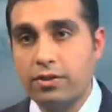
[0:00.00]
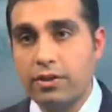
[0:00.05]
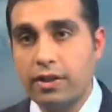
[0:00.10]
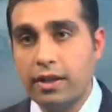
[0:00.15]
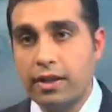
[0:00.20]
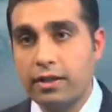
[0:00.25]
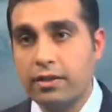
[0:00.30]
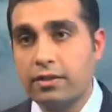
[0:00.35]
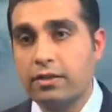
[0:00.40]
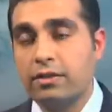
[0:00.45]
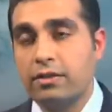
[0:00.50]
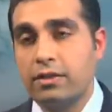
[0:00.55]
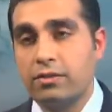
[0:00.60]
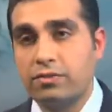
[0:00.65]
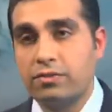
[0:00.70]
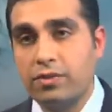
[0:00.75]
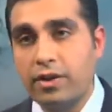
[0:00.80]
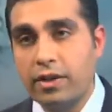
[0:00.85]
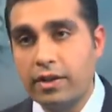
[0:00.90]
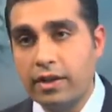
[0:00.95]
neck, in the
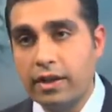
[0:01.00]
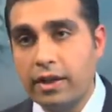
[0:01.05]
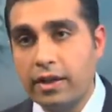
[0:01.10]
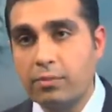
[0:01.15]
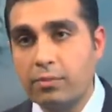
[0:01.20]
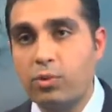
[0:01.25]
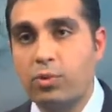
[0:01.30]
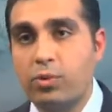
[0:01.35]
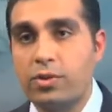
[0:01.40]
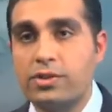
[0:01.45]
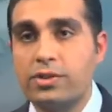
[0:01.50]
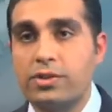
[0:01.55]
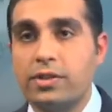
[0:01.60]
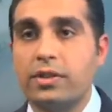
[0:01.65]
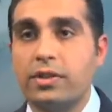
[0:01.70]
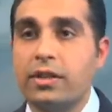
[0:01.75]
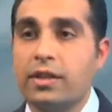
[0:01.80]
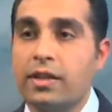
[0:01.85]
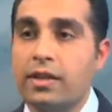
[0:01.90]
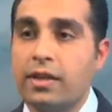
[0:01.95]
front neck
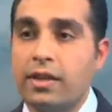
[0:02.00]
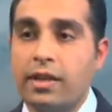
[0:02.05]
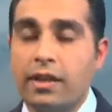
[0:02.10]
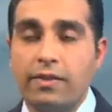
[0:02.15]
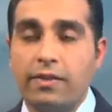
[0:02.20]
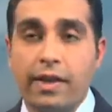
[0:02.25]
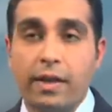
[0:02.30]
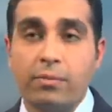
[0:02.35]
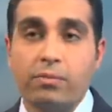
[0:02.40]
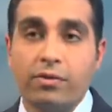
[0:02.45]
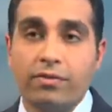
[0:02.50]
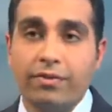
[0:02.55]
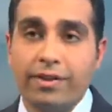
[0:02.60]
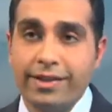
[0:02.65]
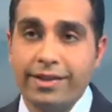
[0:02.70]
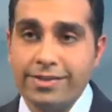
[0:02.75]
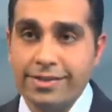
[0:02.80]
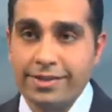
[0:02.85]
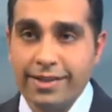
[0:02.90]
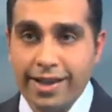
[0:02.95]
portion, and that
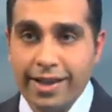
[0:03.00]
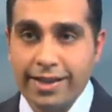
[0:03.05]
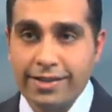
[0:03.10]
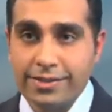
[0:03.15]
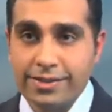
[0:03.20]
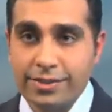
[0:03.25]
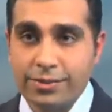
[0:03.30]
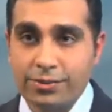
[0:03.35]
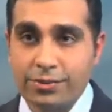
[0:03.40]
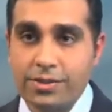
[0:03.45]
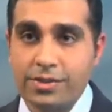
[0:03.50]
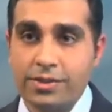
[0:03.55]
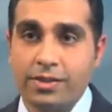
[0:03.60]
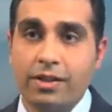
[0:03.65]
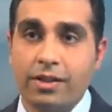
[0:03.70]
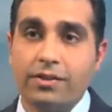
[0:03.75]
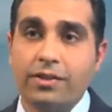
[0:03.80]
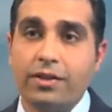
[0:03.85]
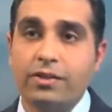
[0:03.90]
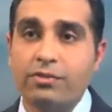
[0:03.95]
provides an excellent
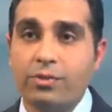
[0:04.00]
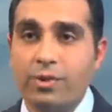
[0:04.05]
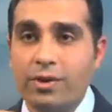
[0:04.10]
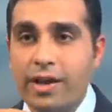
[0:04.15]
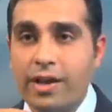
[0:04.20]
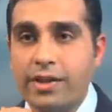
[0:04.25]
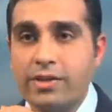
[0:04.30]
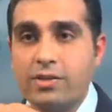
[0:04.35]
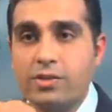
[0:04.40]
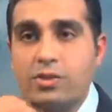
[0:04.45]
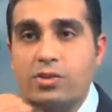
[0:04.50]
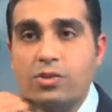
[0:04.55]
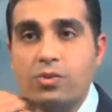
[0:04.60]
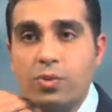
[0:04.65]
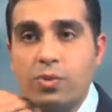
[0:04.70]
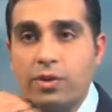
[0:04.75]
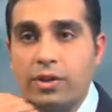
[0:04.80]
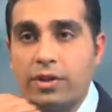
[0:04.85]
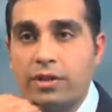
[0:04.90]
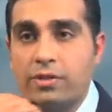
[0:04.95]
result if we're not too
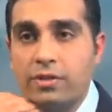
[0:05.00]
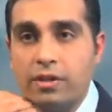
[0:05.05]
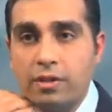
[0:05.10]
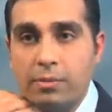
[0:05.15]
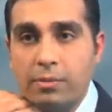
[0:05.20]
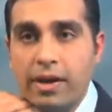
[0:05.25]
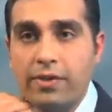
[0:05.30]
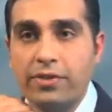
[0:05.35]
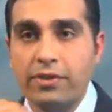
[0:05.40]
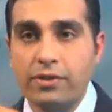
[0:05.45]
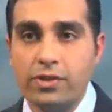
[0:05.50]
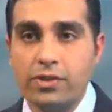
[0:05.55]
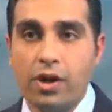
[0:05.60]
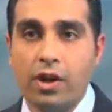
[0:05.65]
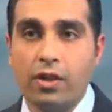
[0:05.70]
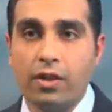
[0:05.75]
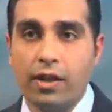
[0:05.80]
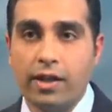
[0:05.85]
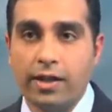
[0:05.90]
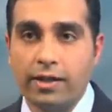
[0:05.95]
worried about the
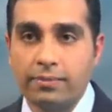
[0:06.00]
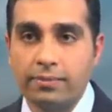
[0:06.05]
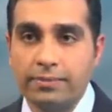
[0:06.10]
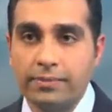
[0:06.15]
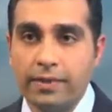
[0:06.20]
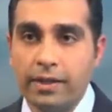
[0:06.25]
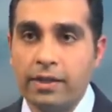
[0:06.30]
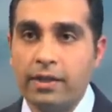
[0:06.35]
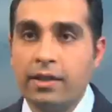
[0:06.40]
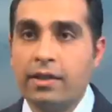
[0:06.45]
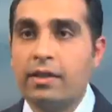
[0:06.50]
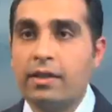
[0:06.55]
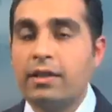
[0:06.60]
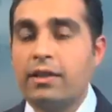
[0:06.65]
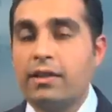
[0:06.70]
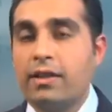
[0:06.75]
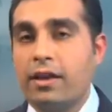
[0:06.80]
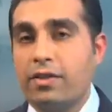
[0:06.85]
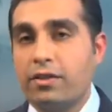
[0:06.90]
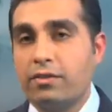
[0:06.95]
jawline.
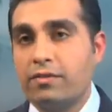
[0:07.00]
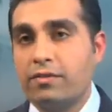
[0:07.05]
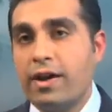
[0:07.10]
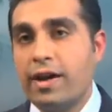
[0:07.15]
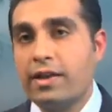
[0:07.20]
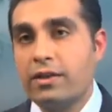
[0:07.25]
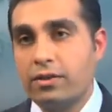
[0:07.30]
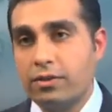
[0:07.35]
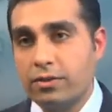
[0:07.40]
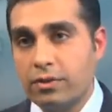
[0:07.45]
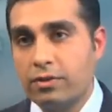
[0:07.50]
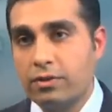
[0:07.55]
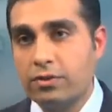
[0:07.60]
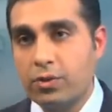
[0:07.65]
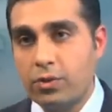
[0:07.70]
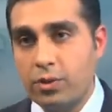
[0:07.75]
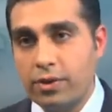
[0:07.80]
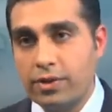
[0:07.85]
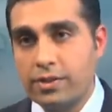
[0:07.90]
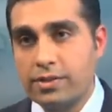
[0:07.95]
Now the final, of
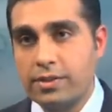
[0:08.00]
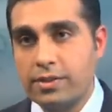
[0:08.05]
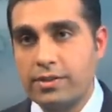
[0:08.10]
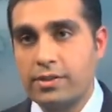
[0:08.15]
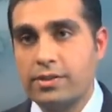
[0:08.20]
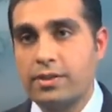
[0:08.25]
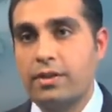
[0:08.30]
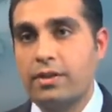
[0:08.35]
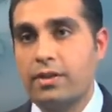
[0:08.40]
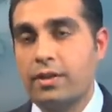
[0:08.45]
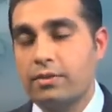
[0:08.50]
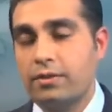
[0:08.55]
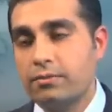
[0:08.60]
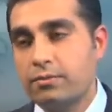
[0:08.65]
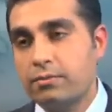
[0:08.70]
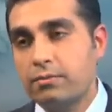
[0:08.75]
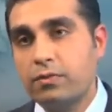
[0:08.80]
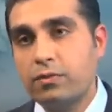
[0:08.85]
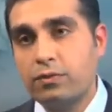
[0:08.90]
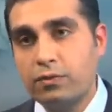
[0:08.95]
course, is the
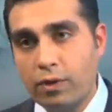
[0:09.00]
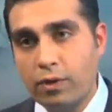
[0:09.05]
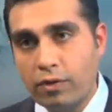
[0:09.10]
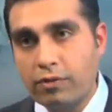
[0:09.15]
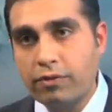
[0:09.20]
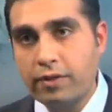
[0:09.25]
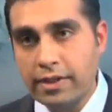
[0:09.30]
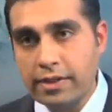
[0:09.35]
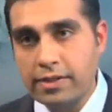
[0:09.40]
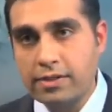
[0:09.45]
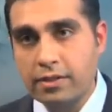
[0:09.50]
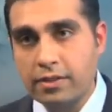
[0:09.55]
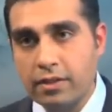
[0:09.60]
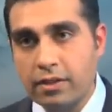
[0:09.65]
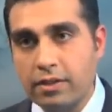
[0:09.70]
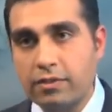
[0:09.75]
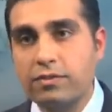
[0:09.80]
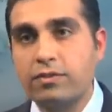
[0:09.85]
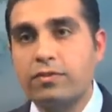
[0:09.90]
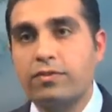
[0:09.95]
full face
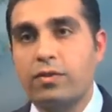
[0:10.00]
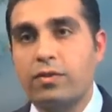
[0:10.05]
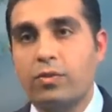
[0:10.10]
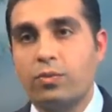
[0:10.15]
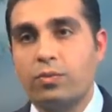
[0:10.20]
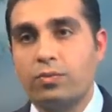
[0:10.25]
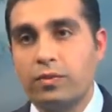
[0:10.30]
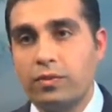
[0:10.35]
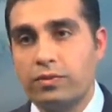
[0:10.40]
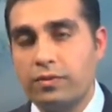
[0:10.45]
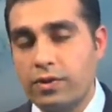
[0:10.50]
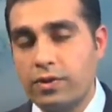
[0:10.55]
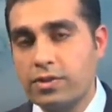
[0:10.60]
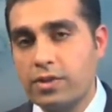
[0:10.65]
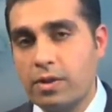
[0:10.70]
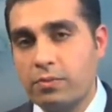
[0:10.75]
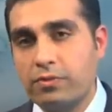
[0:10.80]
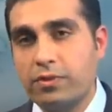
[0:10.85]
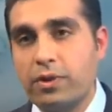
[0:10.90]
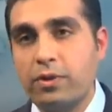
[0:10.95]
lift for
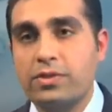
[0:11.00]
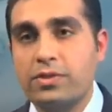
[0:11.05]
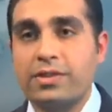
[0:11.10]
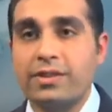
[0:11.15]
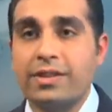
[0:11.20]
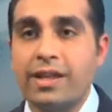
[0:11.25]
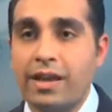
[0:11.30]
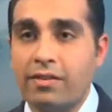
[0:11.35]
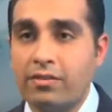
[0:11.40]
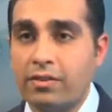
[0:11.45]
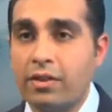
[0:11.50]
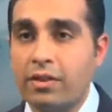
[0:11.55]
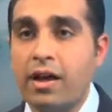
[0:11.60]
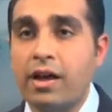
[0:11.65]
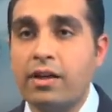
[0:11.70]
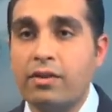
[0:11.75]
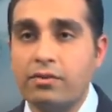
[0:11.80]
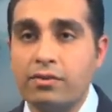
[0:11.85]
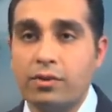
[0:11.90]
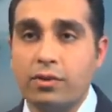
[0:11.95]
some folks that have a
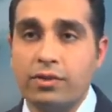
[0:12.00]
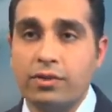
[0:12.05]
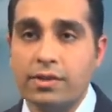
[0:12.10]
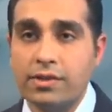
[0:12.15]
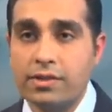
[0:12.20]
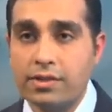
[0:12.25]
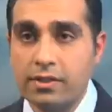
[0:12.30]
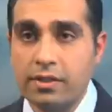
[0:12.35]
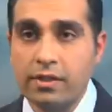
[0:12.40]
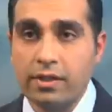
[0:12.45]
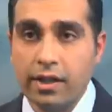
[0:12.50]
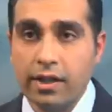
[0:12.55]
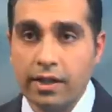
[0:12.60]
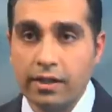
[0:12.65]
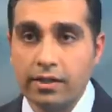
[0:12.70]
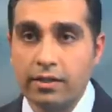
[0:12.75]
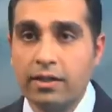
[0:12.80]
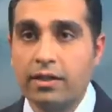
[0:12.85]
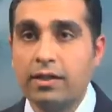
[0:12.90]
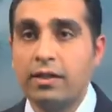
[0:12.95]
lot of fullness in the
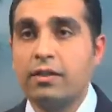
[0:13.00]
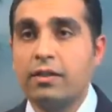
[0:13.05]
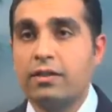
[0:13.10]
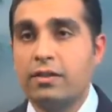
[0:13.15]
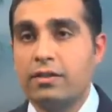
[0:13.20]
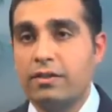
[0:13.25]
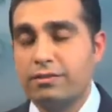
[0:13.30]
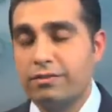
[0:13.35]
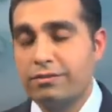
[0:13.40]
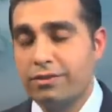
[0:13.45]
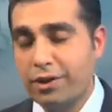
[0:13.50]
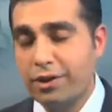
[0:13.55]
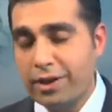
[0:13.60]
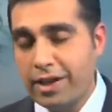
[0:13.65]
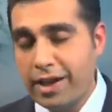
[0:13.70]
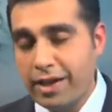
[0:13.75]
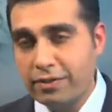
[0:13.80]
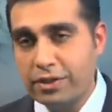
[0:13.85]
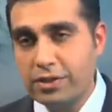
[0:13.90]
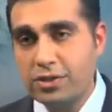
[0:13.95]
neck, very
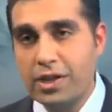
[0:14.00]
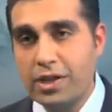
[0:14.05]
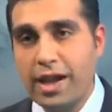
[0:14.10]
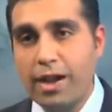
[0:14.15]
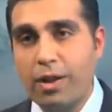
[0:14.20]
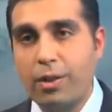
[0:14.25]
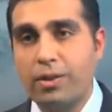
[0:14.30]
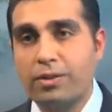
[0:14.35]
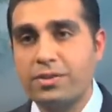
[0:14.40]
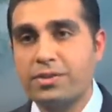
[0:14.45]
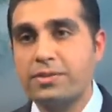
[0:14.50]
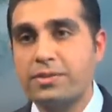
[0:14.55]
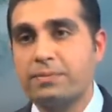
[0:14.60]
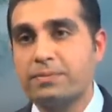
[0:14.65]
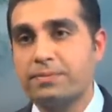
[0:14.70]
heavy jowls.